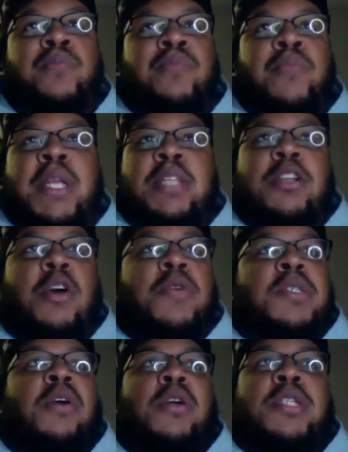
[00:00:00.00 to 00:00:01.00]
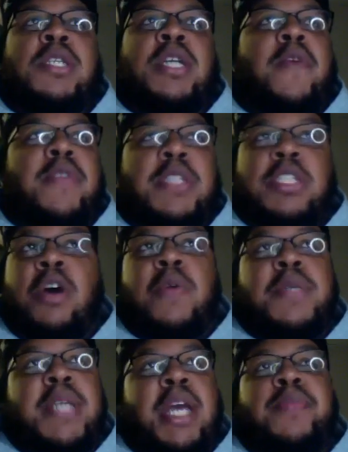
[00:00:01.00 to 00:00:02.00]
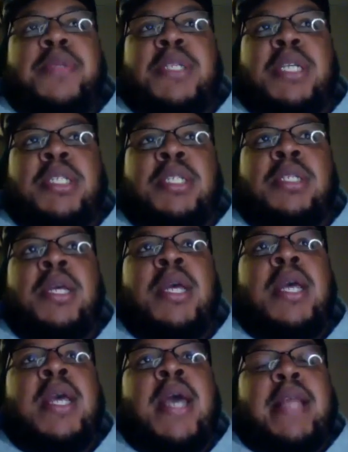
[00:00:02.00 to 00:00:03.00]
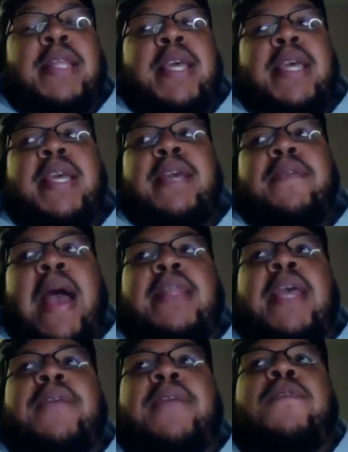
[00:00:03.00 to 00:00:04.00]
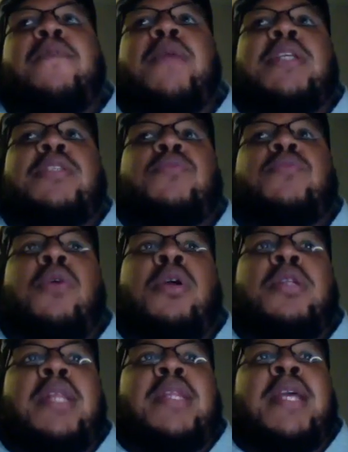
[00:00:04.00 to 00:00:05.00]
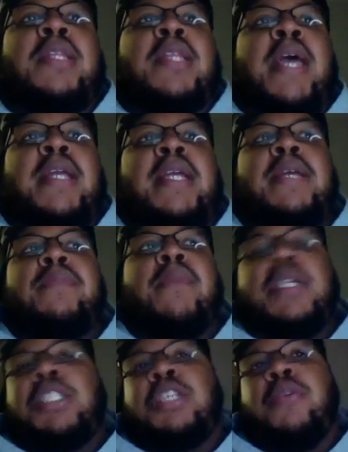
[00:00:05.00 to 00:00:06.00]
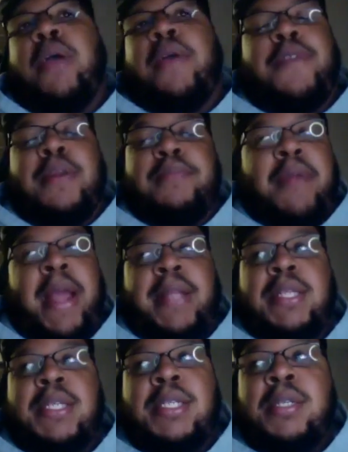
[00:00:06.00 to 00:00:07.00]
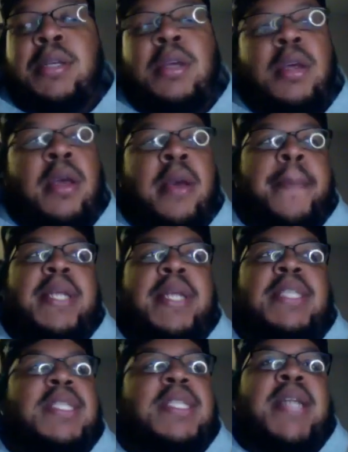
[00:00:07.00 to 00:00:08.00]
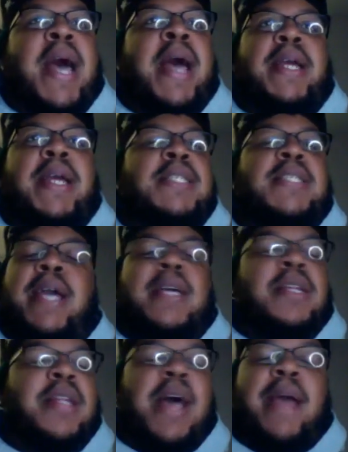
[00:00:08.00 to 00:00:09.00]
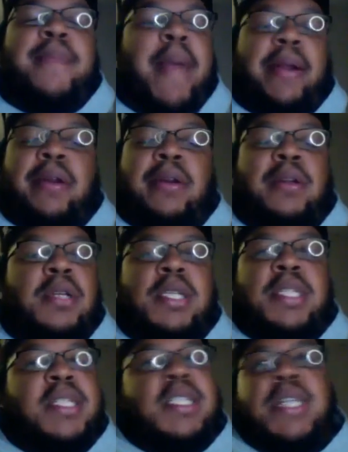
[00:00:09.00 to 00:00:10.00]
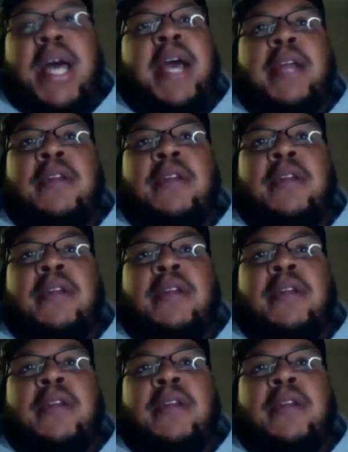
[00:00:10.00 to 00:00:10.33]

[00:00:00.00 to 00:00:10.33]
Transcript: He's always lost in coverage. He's always out of position. I think for what it's worth, I think that he might show effort in practice, but he's not a good linebacker. He's just not.